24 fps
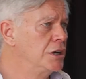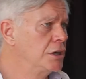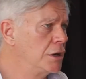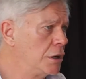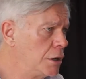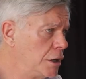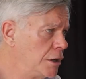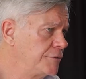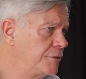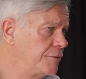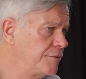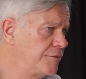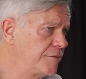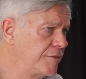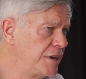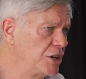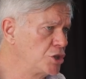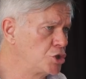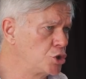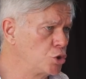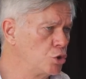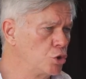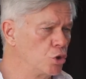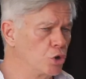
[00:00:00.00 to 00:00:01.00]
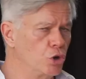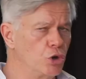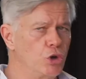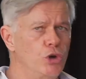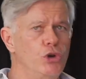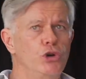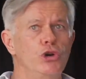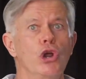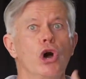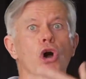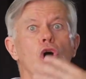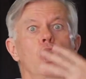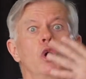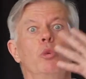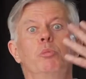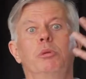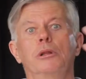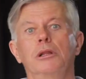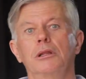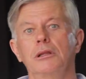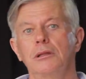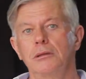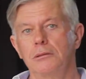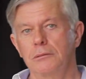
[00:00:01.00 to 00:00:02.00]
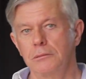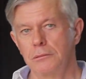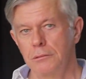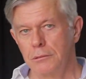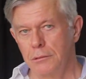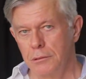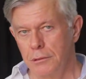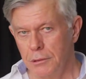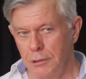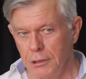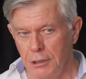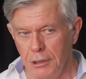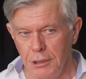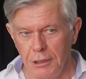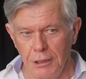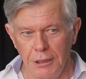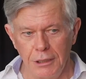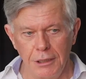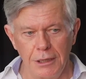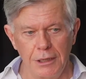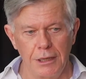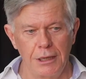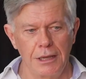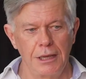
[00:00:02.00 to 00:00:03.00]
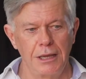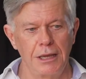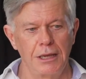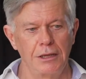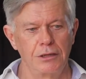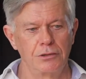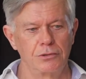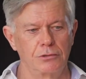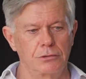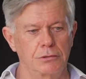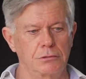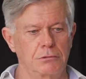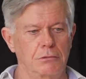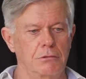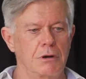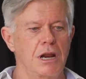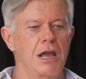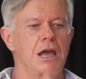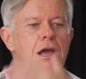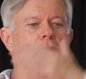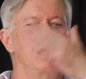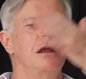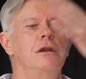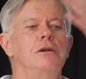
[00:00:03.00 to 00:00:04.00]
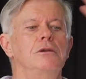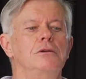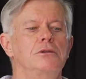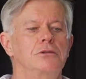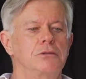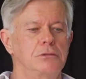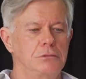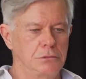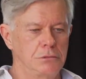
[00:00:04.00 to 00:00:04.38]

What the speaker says: of the French horn, noble and grand.